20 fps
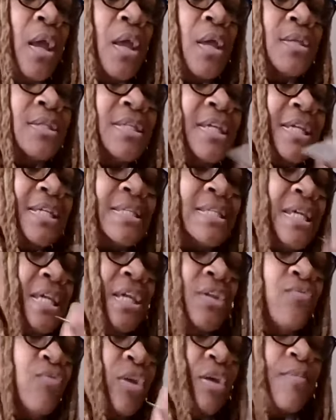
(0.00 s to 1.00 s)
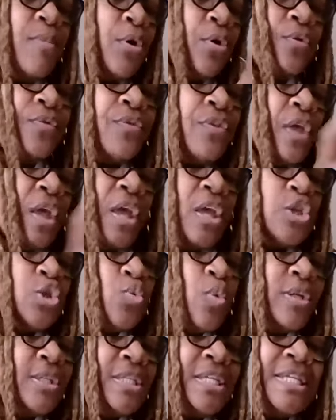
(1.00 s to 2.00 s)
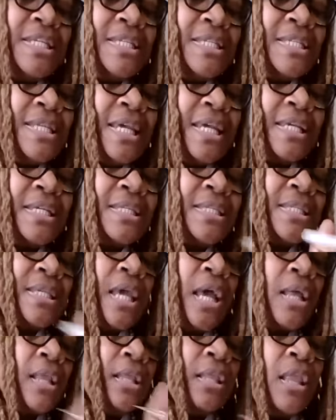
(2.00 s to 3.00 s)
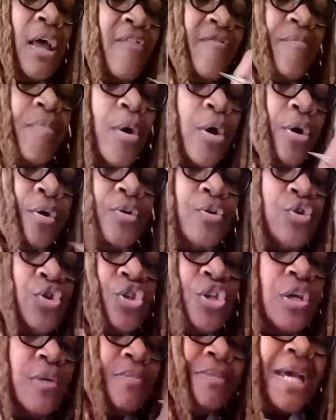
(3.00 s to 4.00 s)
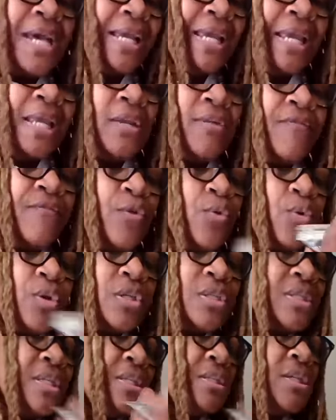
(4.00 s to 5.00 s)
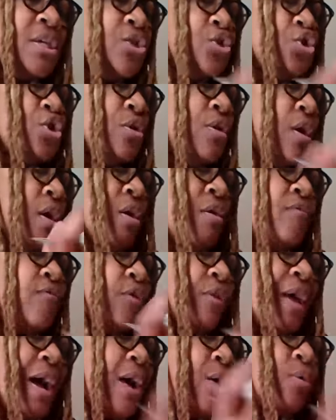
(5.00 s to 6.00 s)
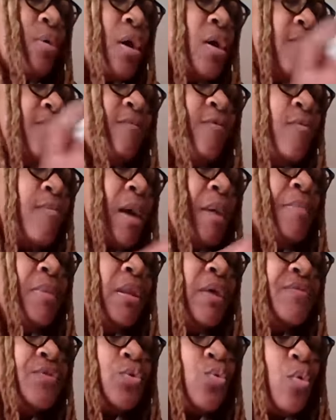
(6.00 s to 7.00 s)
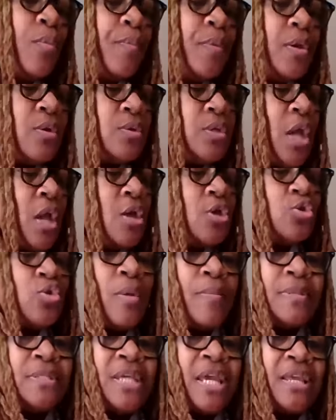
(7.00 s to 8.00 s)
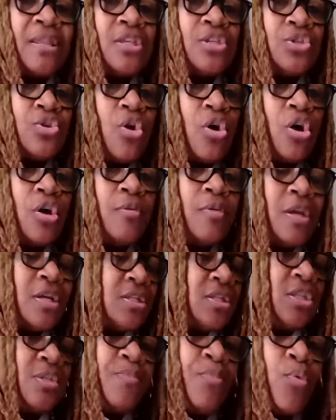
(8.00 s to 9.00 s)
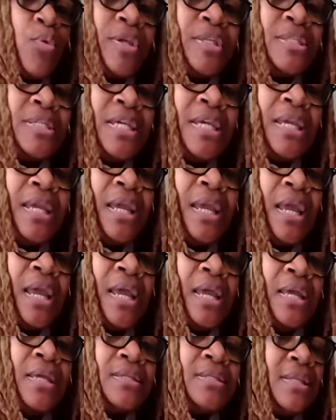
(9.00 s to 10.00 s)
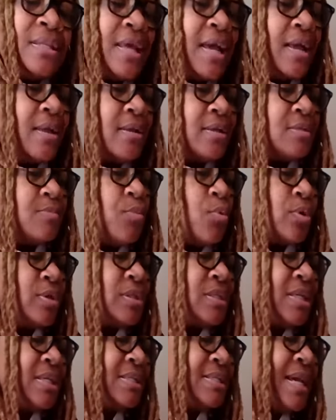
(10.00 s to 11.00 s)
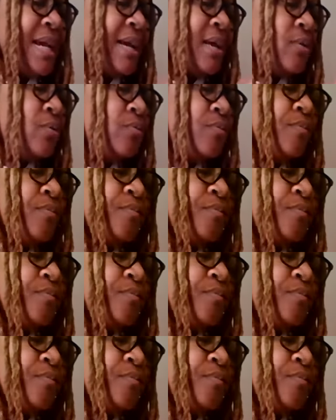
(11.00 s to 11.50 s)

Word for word: 16 rebirth 26 love partnership diana focused intention for the outcome for my beloved scorpios so i'm gonna take this card because it's pointing See that is pointing down.